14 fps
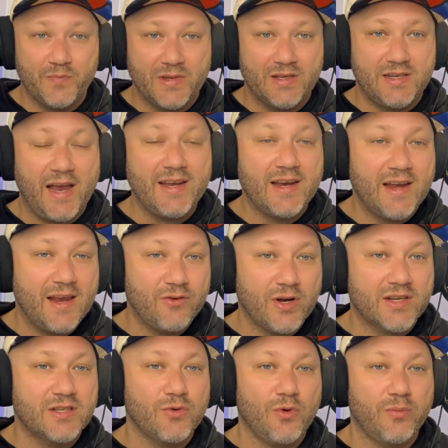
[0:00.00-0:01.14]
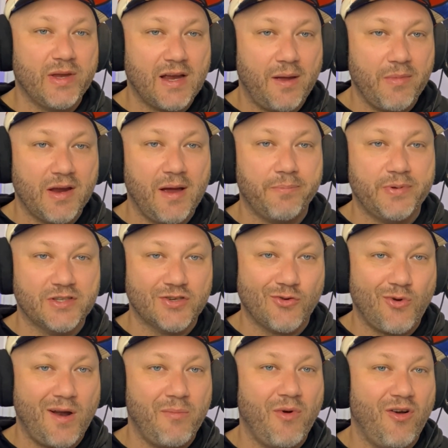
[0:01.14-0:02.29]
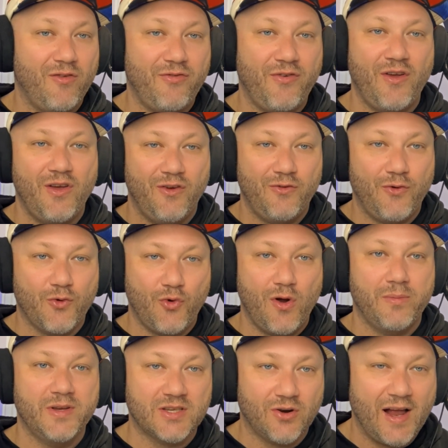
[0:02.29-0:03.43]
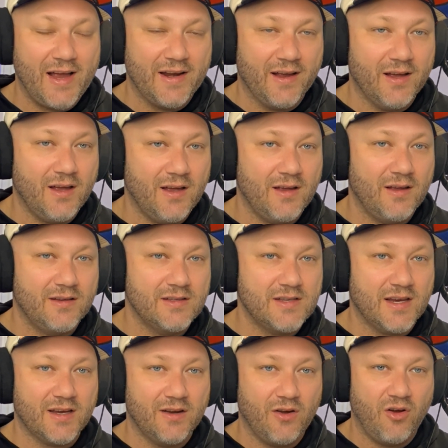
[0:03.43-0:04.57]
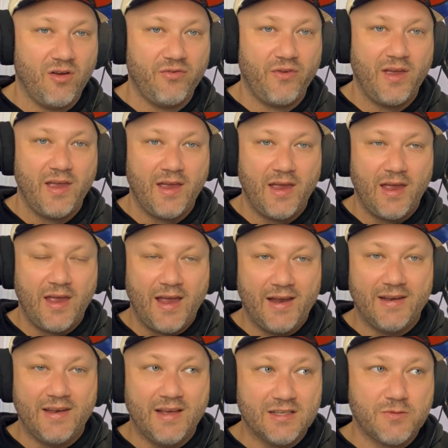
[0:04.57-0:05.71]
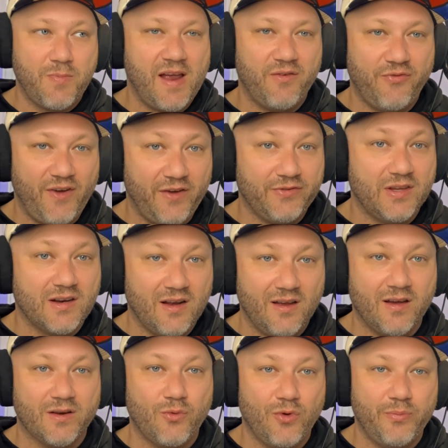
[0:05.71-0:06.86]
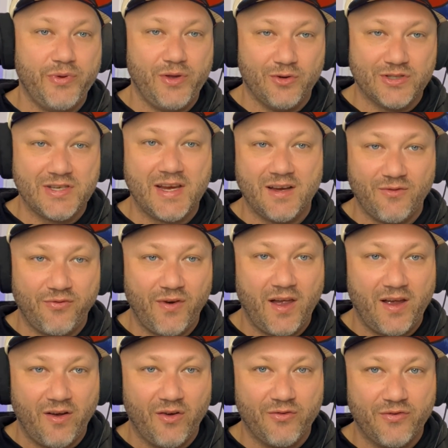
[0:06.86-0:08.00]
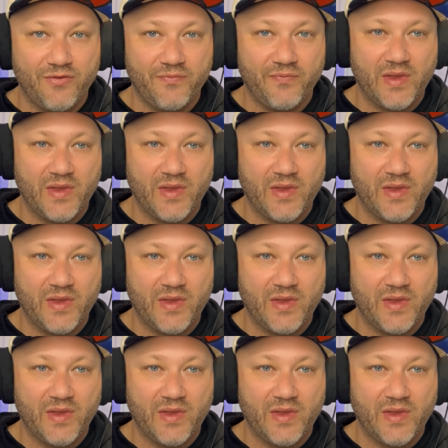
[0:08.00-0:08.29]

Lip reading: Jaden Hendrikse will be coming up as scrum half for Kobus Reinig, second half. And this man, Faf de Klerk, will be your second fly-off.